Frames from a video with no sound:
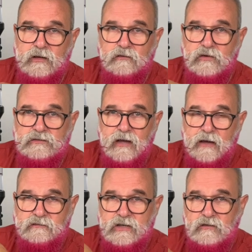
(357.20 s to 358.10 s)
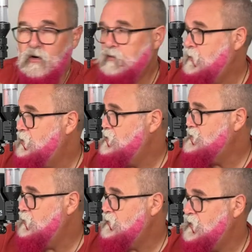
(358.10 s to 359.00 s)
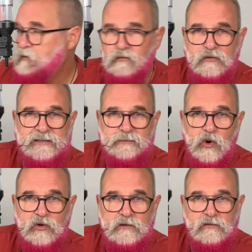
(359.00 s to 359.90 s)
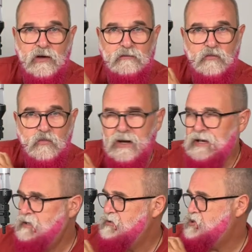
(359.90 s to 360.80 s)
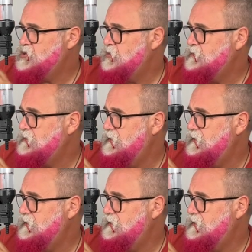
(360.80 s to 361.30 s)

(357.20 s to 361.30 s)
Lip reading: have used the FJ200 because I wanted the freeze mode to have really short